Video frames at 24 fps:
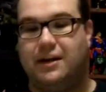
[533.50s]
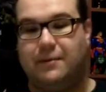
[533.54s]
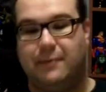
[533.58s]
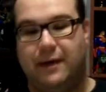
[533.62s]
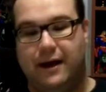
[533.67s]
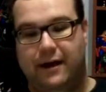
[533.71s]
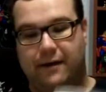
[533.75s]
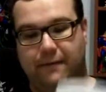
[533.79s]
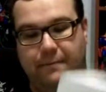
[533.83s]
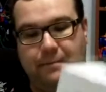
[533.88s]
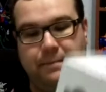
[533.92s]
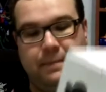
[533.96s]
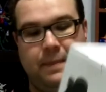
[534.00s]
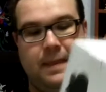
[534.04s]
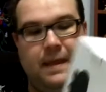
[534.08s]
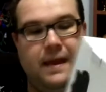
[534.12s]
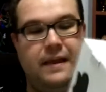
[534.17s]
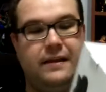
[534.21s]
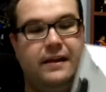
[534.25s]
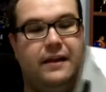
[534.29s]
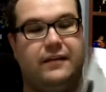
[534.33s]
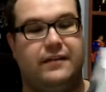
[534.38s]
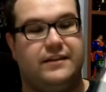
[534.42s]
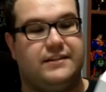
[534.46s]
them out.
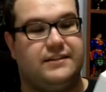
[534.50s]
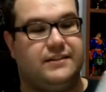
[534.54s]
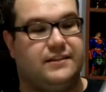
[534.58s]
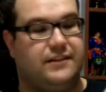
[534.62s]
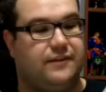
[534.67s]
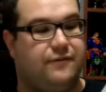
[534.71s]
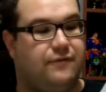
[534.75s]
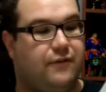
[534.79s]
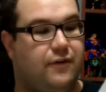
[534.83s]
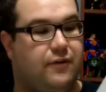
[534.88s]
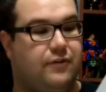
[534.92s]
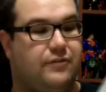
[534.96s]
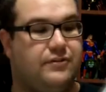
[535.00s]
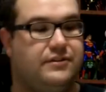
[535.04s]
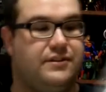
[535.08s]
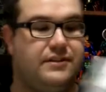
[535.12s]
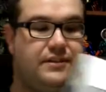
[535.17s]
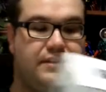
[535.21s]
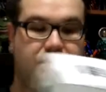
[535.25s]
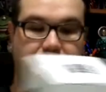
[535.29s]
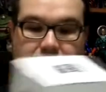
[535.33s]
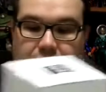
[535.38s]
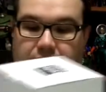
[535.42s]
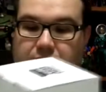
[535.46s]
Now this is the
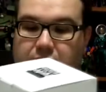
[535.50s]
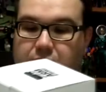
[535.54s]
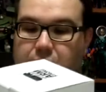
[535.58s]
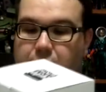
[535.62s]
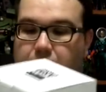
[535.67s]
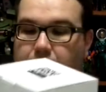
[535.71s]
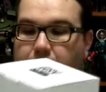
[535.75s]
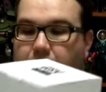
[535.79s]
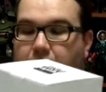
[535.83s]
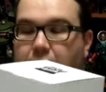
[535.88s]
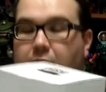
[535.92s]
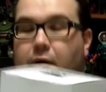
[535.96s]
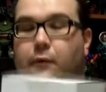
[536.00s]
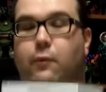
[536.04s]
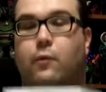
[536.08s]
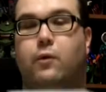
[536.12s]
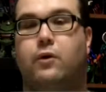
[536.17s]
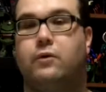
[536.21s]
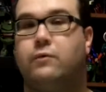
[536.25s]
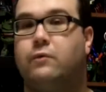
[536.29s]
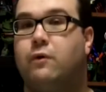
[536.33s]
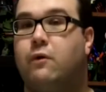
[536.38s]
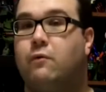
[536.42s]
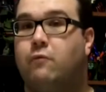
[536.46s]
first
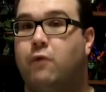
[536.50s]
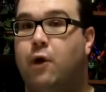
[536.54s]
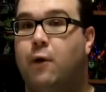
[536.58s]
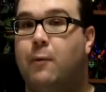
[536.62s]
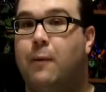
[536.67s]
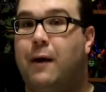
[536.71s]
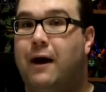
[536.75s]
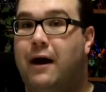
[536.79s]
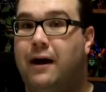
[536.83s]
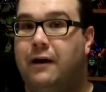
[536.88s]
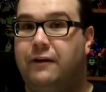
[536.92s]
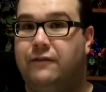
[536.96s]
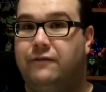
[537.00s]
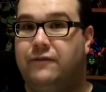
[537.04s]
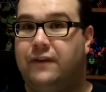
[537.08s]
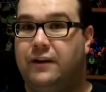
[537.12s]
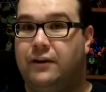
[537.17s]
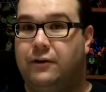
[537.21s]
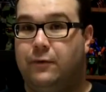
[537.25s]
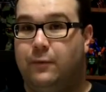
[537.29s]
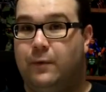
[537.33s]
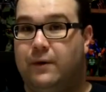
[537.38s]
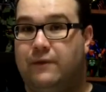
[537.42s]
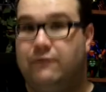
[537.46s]
World War Robot
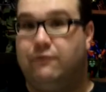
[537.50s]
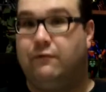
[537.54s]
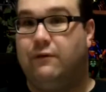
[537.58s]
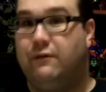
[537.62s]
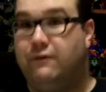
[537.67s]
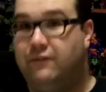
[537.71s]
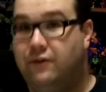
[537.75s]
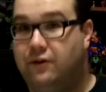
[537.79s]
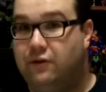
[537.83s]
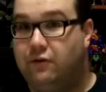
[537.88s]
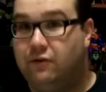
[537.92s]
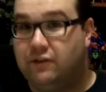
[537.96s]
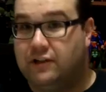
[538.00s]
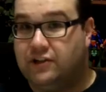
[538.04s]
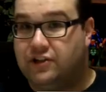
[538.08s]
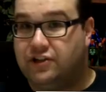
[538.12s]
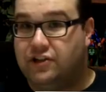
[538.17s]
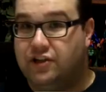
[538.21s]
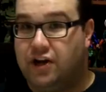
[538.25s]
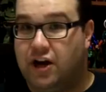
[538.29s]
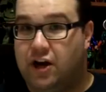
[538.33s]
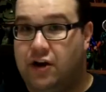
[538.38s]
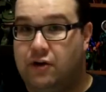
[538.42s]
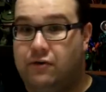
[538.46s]
figure we've reviewed on the
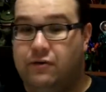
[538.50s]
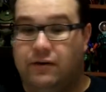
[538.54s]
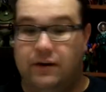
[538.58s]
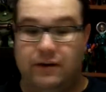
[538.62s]
show.